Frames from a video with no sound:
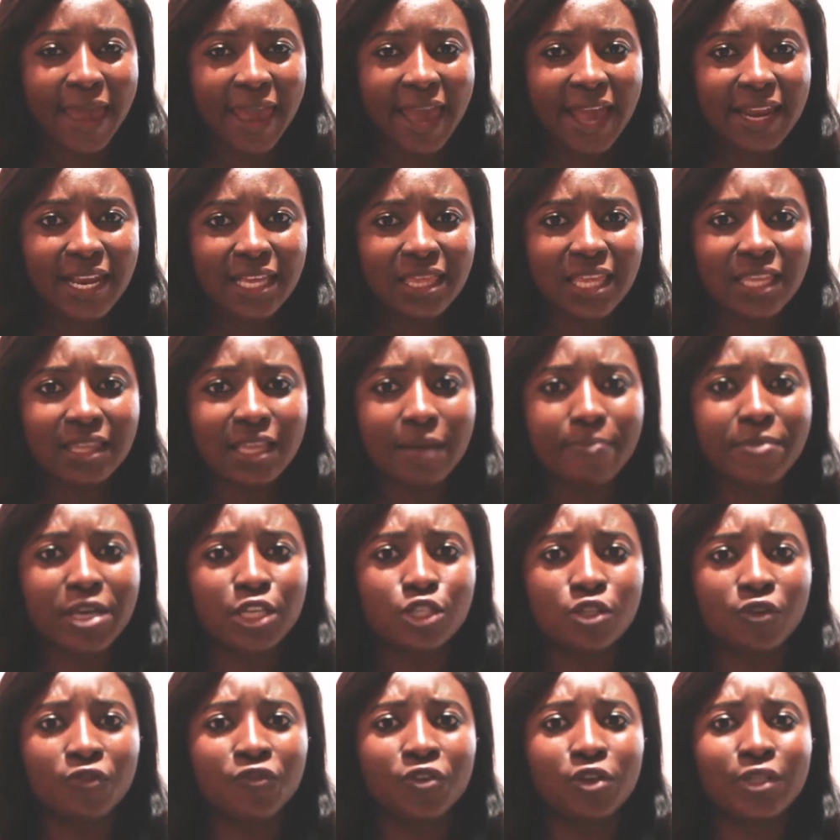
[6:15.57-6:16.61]
Anything that
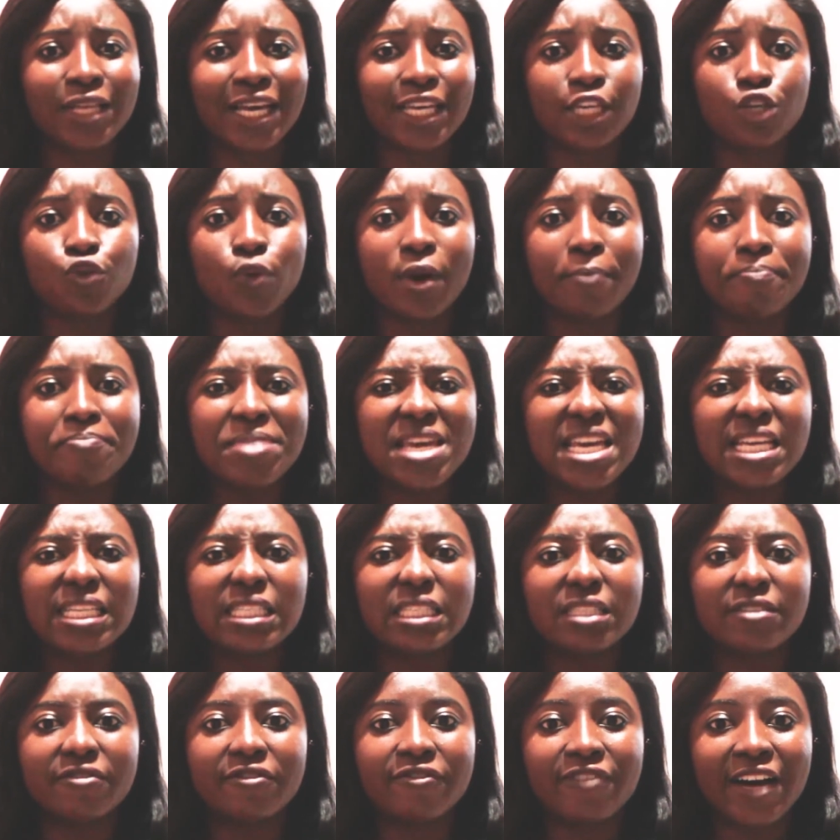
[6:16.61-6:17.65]
makes you feel like you are being
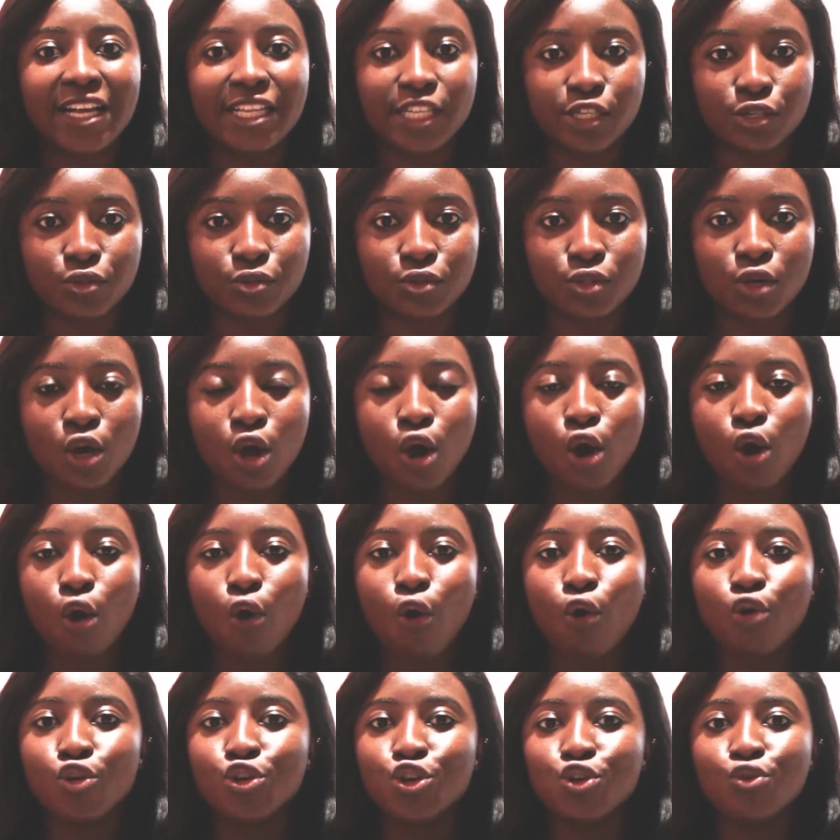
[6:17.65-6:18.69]
devalued
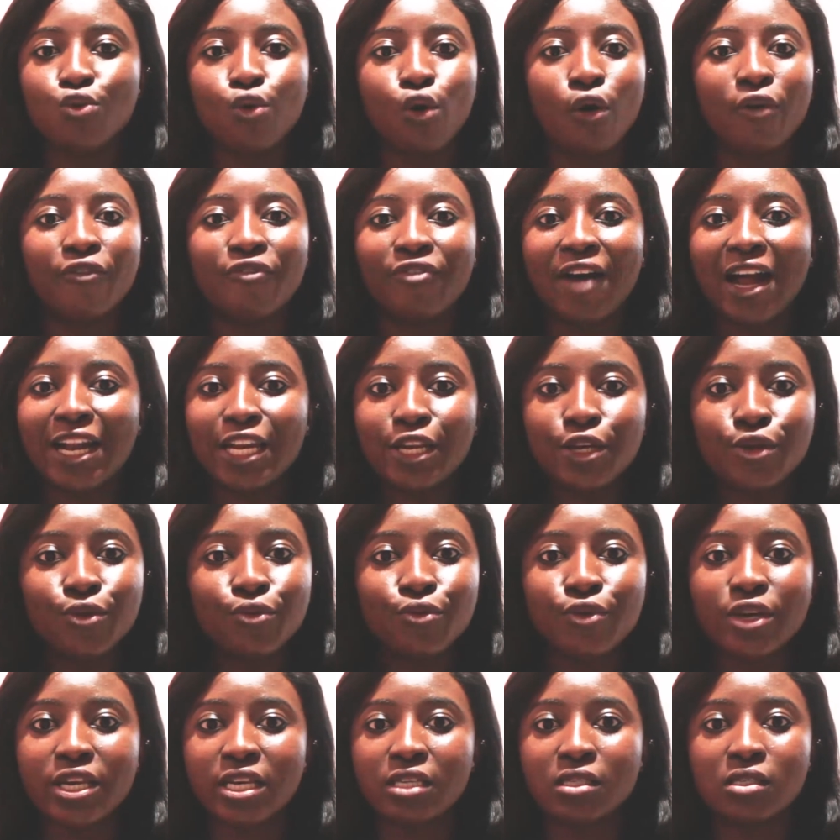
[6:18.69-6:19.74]
or your
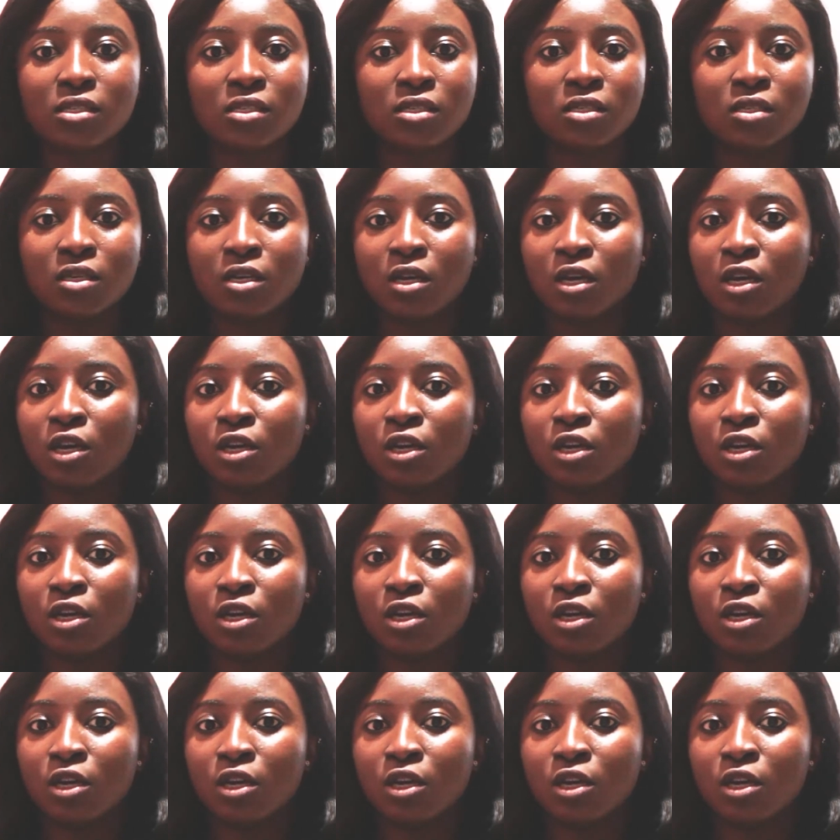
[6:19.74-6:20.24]
value is